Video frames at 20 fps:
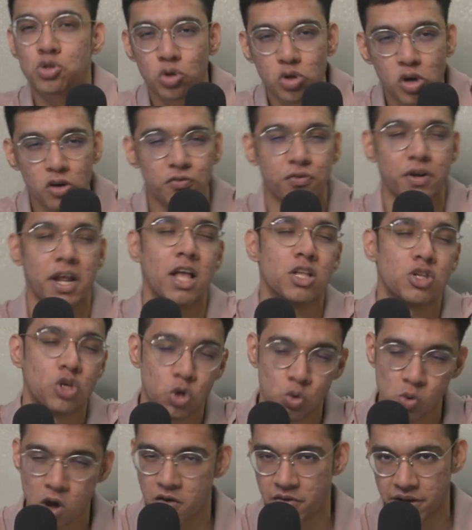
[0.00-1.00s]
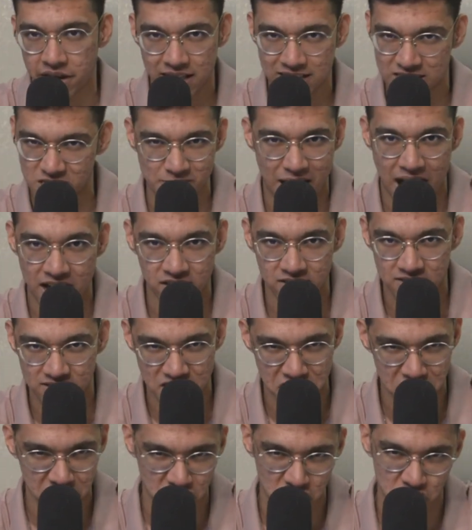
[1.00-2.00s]
to your friends, or whoever else matters,
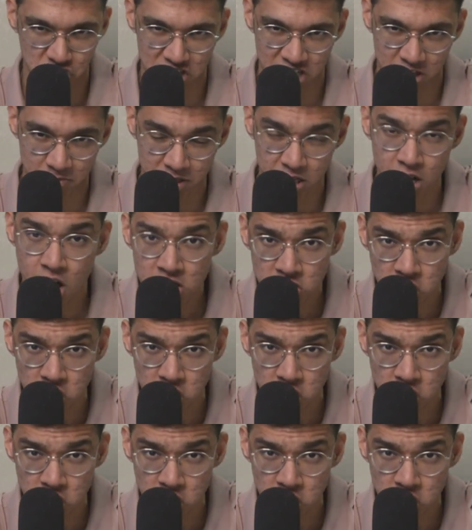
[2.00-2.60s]
ladies and gentlemen.